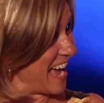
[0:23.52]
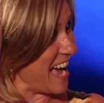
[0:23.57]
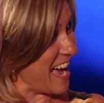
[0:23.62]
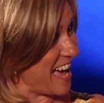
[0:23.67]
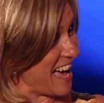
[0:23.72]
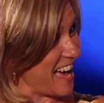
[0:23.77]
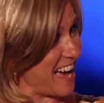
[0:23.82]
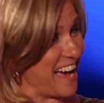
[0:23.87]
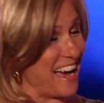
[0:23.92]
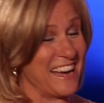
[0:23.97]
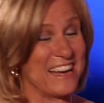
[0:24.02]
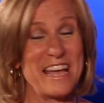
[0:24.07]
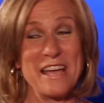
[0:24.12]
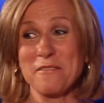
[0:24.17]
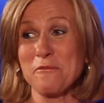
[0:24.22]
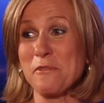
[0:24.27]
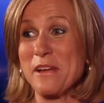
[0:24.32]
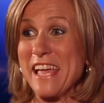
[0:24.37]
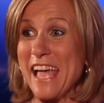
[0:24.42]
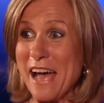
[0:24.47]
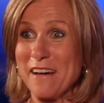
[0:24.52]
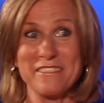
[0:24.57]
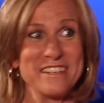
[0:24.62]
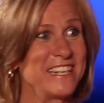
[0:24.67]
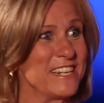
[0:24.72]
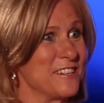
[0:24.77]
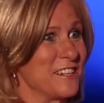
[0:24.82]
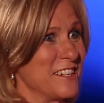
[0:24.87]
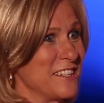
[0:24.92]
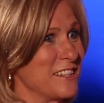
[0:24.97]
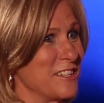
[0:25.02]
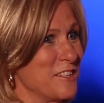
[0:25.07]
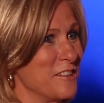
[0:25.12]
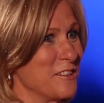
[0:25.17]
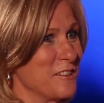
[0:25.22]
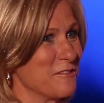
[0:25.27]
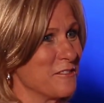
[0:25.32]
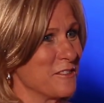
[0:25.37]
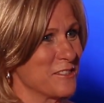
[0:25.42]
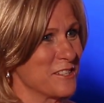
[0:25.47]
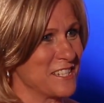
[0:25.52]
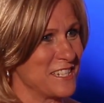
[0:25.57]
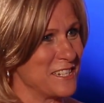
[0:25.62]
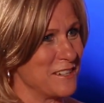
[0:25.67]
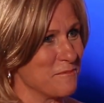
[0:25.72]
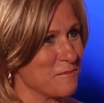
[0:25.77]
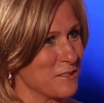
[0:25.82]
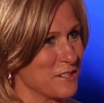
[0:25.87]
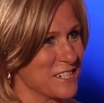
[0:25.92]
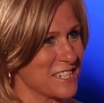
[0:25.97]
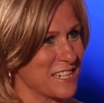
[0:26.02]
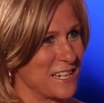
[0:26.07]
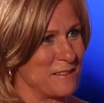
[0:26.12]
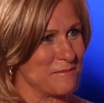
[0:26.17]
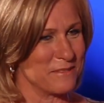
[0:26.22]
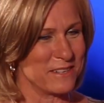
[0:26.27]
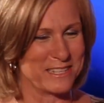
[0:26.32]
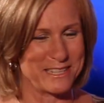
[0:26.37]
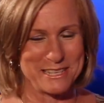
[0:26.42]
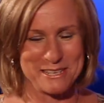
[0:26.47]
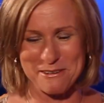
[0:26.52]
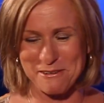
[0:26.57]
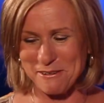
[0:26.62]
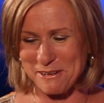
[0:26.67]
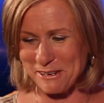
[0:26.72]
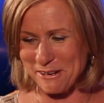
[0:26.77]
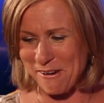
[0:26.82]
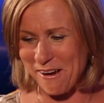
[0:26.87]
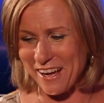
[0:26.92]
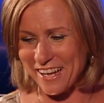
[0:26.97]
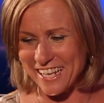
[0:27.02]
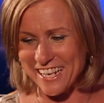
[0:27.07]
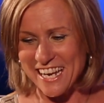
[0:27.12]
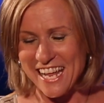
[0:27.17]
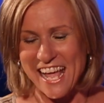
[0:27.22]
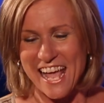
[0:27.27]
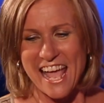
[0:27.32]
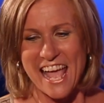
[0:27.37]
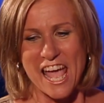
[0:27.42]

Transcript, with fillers: yeah, and we have it here at the University of British Columbia in the Okanagan.